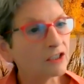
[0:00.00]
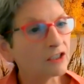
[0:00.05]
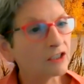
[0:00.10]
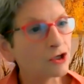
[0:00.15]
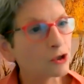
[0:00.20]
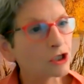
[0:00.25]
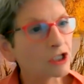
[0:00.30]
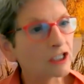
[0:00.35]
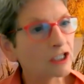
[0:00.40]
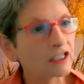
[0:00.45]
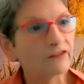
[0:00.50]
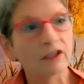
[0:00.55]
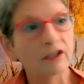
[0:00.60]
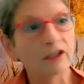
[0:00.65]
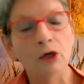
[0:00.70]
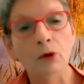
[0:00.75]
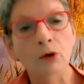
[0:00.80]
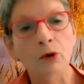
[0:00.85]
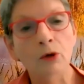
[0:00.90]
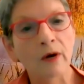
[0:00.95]
It's usually in
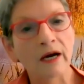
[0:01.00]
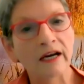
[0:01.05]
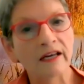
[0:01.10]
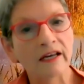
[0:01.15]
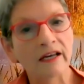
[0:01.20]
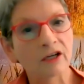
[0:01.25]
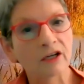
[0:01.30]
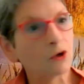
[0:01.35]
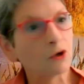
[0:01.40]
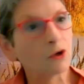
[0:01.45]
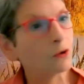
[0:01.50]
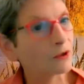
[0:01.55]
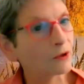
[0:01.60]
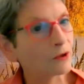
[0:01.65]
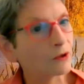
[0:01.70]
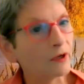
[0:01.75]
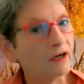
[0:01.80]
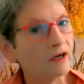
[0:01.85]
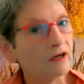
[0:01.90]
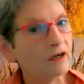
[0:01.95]
the lower right-hand
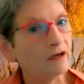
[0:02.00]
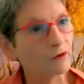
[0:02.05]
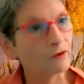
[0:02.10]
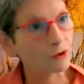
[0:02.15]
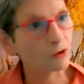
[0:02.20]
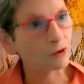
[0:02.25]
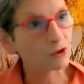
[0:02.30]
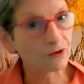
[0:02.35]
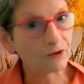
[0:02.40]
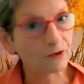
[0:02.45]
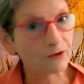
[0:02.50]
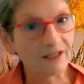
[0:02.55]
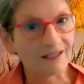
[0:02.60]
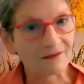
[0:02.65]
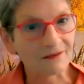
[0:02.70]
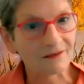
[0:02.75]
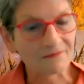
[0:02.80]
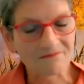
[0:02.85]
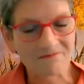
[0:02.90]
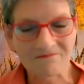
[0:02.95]
corner of your
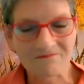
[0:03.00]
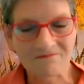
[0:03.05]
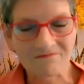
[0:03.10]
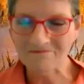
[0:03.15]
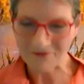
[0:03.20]
screen.